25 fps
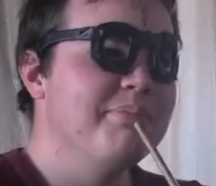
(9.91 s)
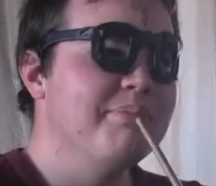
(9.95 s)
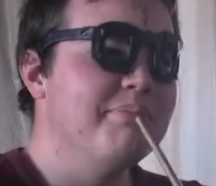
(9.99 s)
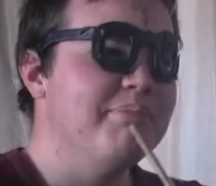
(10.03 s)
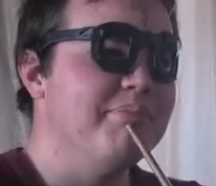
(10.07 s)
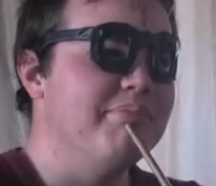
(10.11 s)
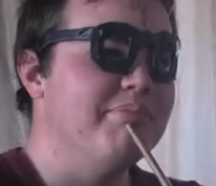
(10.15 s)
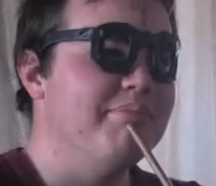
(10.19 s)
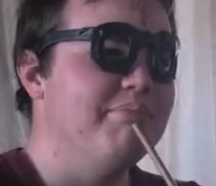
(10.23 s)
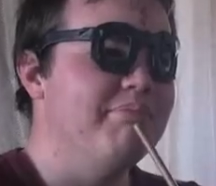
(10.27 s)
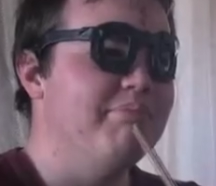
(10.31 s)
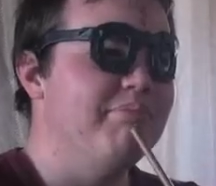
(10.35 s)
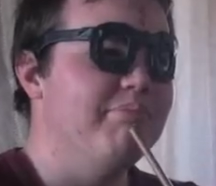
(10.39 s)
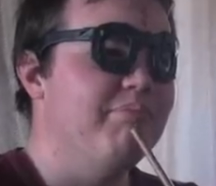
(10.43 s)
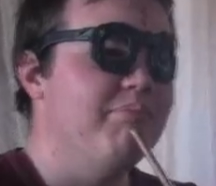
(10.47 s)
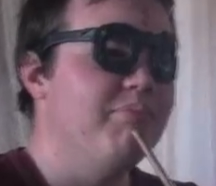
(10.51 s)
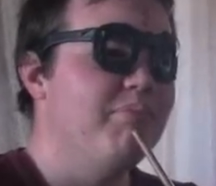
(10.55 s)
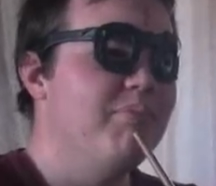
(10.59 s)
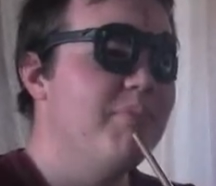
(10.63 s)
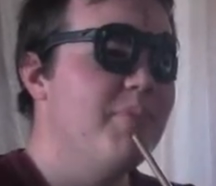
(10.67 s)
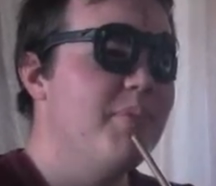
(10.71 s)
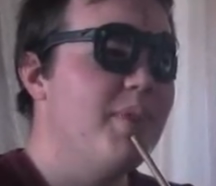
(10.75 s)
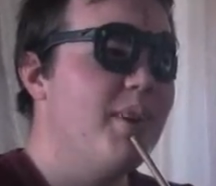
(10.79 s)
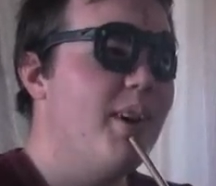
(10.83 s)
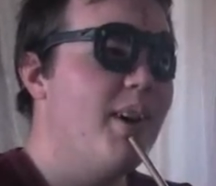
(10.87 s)
Hmm.
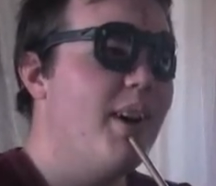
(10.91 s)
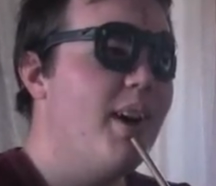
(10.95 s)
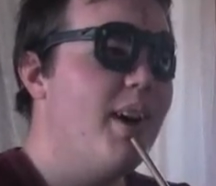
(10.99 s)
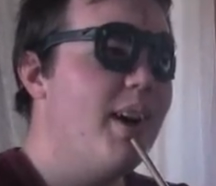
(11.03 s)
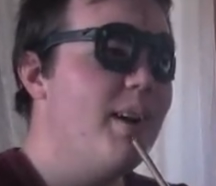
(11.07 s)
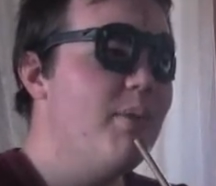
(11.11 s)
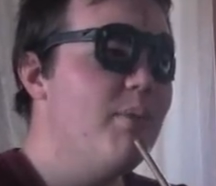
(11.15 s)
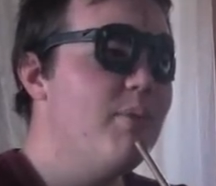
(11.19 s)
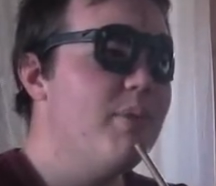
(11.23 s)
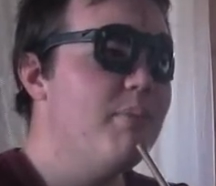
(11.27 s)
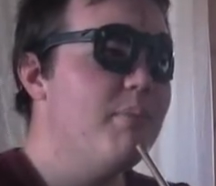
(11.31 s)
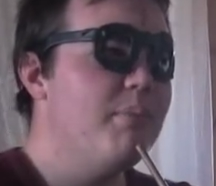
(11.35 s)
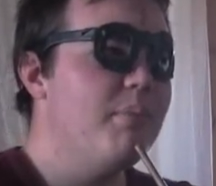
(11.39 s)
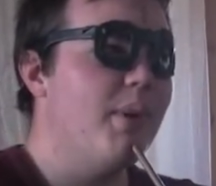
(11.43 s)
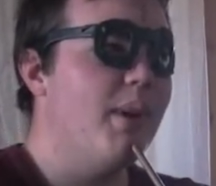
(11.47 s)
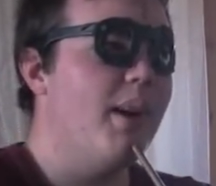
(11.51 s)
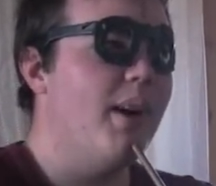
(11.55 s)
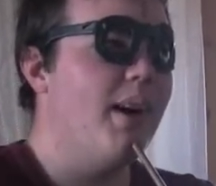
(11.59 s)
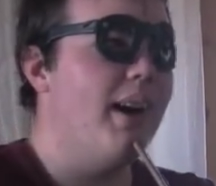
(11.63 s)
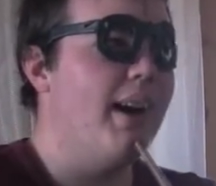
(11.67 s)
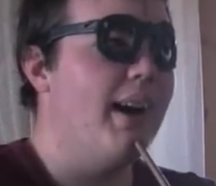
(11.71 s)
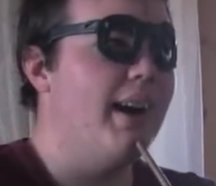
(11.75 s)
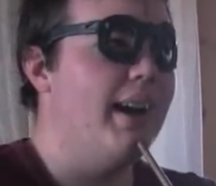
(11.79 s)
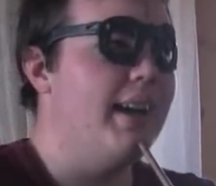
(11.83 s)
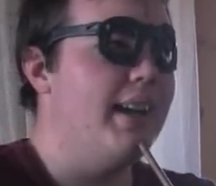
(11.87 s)
I would
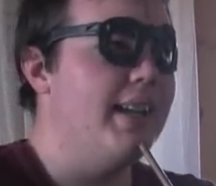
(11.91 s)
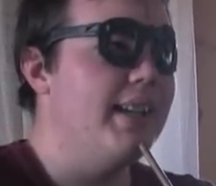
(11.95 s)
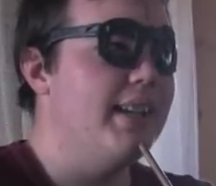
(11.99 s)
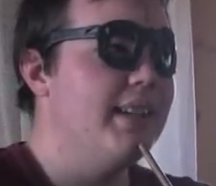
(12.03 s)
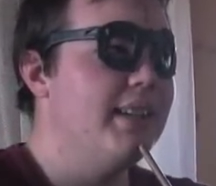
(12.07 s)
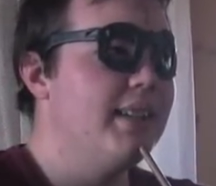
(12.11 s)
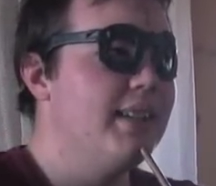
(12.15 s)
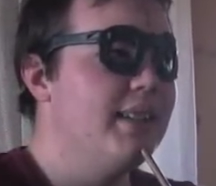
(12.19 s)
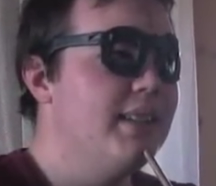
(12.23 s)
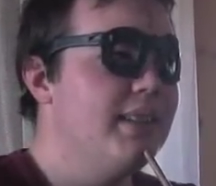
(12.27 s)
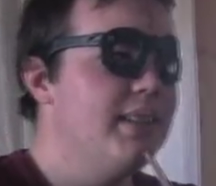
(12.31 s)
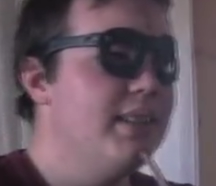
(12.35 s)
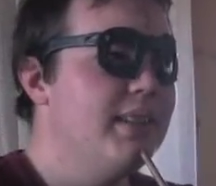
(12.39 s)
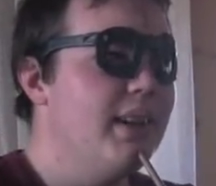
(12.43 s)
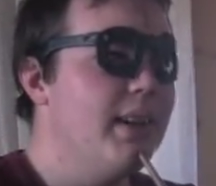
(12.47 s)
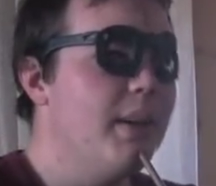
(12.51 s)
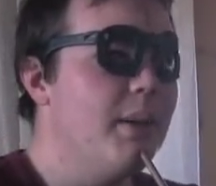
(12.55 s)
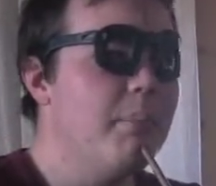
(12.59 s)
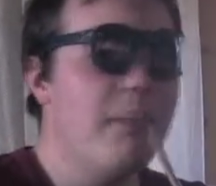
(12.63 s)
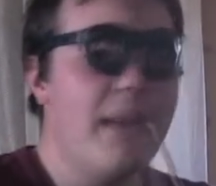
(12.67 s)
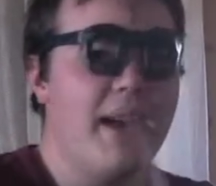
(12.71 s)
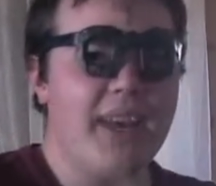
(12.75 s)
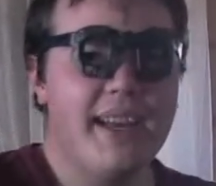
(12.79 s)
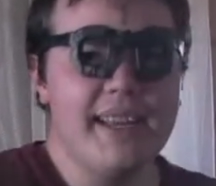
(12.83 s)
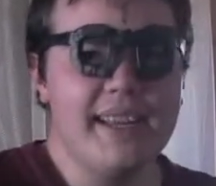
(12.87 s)
buy...
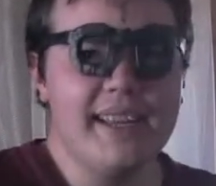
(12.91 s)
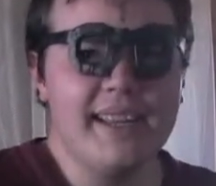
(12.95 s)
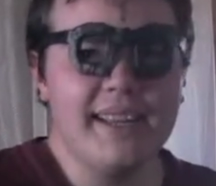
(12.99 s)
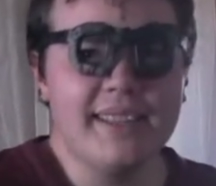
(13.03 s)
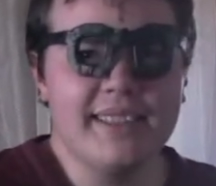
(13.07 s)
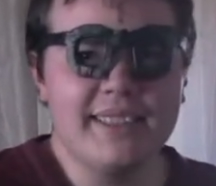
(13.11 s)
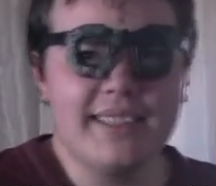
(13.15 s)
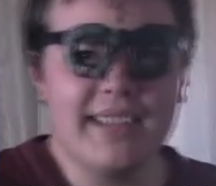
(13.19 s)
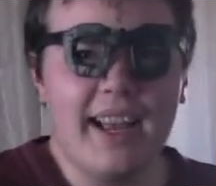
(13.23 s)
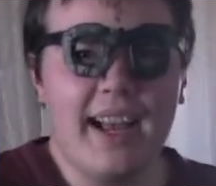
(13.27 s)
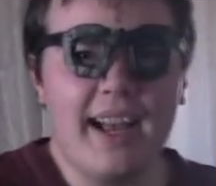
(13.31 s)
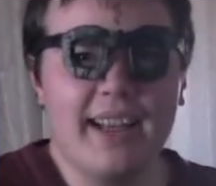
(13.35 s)
A bad English